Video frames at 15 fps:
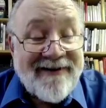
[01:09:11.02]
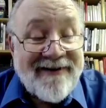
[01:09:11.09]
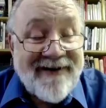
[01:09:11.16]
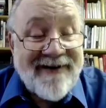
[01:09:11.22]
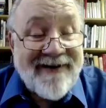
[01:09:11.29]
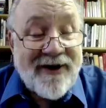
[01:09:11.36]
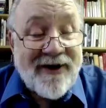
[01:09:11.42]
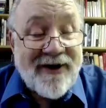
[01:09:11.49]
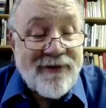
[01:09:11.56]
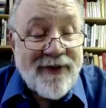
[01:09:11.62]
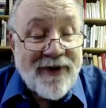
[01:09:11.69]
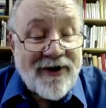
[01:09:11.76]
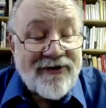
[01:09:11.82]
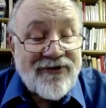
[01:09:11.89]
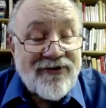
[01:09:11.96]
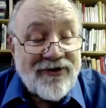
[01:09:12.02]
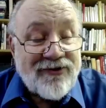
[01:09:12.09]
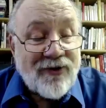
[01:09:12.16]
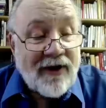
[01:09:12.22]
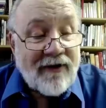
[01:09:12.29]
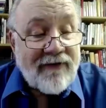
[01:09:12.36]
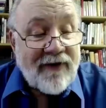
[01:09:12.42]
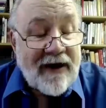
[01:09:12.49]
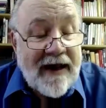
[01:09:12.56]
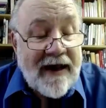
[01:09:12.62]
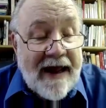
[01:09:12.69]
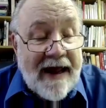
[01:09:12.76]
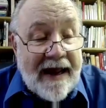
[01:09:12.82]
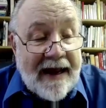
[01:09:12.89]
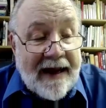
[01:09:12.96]
on the appearance to the 12.
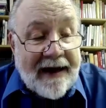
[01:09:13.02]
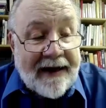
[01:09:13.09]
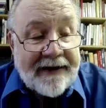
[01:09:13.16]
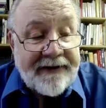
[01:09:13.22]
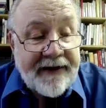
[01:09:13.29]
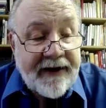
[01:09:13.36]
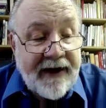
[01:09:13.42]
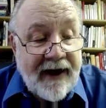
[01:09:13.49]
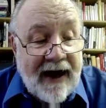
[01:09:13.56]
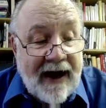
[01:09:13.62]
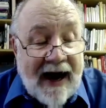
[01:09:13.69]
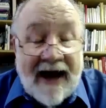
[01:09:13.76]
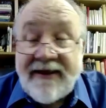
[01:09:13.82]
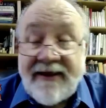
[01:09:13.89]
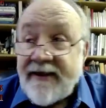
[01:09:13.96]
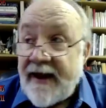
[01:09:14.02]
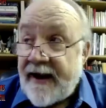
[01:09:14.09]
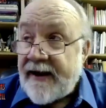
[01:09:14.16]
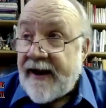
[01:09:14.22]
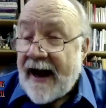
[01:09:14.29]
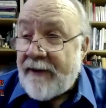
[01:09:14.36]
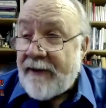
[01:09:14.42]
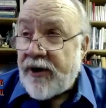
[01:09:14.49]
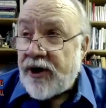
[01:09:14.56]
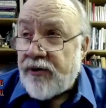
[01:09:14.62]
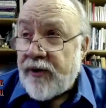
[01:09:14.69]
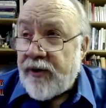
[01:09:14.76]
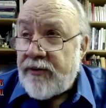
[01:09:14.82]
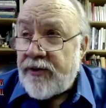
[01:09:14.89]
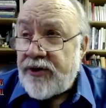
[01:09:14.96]
And I think I would agree
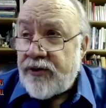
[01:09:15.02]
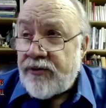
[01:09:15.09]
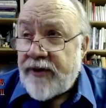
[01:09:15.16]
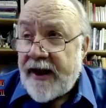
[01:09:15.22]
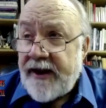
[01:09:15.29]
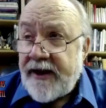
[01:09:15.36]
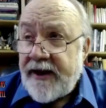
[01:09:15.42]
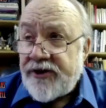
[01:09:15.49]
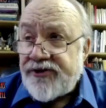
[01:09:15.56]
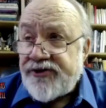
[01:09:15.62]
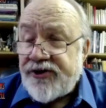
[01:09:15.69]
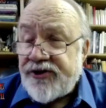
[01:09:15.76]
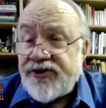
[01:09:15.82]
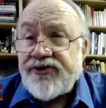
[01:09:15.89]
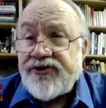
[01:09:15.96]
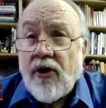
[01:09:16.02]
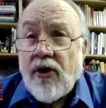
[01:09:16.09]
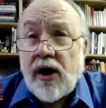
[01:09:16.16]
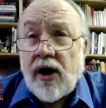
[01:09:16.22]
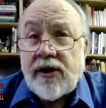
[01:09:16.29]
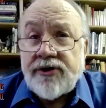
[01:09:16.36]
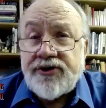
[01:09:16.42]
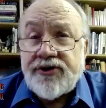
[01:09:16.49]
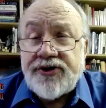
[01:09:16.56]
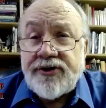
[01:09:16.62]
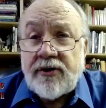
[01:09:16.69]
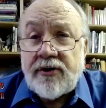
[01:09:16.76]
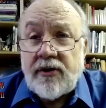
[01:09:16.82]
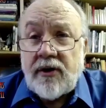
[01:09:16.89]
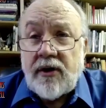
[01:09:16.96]
with you that it is the strongest
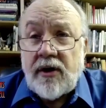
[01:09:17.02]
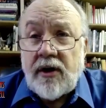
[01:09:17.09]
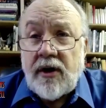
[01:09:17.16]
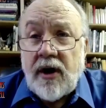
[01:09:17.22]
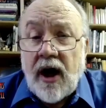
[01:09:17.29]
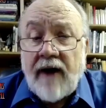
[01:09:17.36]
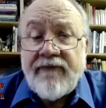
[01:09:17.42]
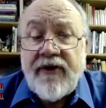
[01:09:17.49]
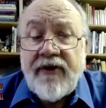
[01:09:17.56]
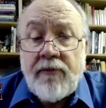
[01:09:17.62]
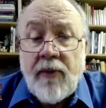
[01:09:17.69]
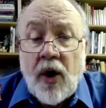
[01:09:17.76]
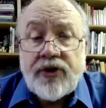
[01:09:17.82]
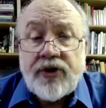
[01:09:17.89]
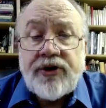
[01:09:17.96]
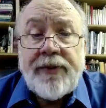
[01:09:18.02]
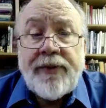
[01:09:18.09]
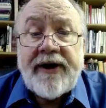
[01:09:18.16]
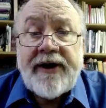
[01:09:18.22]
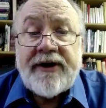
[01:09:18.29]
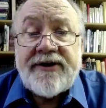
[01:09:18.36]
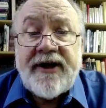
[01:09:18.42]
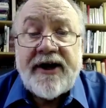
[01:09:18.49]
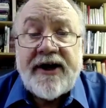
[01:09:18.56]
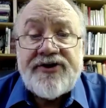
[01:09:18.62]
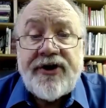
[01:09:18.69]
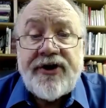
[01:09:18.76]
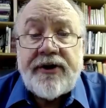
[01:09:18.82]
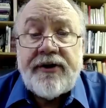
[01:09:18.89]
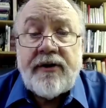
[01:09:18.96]
of the multiply
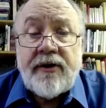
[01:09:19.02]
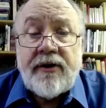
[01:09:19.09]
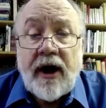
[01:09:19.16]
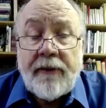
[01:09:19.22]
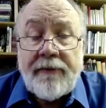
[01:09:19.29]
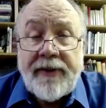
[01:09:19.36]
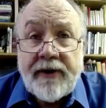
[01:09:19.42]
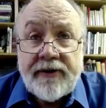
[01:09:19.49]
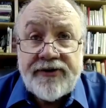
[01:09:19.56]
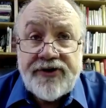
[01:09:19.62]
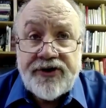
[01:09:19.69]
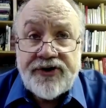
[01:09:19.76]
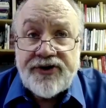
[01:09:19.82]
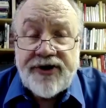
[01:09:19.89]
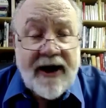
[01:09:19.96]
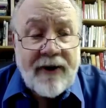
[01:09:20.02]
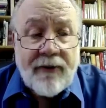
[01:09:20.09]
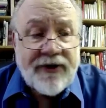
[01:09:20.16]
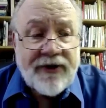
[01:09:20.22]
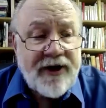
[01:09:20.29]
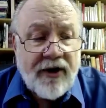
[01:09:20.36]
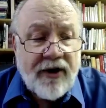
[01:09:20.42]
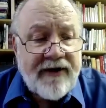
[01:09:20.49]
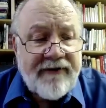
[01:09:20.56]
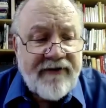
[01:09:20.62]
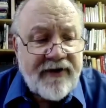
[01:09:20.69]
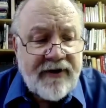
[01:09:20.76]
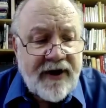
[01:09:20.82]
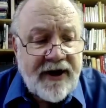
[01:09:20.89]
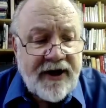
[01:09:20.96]
attested appearances, without
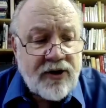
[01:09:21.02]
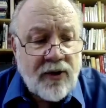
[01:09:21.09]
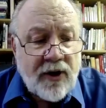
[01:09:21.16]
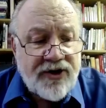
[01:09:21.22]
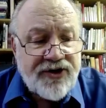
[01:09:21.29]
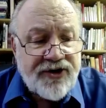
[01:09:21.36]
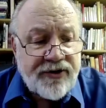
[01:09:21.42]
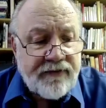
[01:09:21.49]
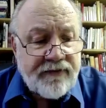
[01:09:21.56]
even any question.